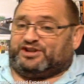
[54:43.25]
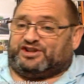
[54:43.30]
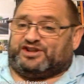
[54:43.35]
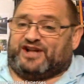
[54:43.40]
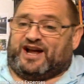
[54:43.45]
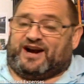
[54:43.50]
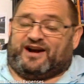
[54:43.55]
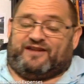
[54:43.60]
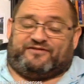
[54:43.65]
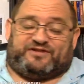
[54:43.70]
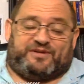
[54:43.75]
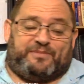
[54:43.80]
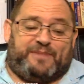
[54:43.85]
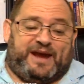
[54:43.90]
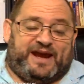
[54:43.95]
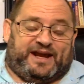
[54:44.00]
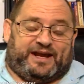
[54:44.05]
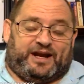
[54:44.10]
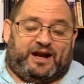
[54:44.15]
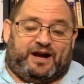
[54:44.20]
It's not enough to
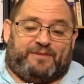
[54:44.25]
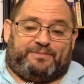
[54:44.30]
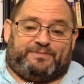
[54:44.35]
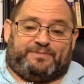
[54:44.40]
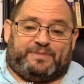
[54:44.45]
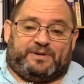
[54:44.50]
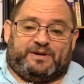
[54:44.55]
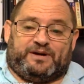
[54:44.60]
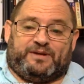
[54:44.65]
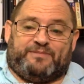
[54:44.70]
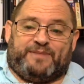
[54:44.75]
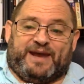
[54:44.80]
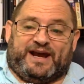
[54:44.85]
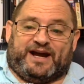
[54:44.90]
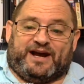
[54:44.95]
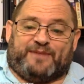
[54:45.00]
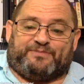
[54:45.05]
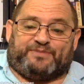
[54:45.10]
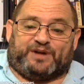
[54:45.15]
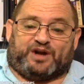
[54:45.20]
make up
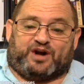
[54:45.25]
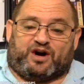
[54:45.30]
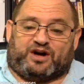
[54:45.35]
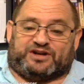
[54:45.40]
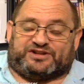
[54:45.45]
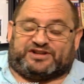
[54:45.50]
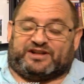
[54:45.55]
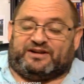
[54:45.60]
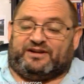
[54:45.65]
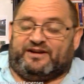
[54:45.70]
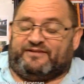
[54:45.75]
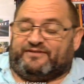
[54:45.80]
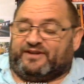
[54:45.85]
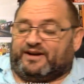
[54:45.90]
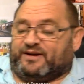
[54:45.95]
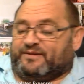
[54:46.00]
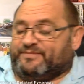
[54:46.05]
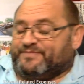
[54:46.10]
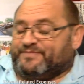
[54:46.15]
the cost of living.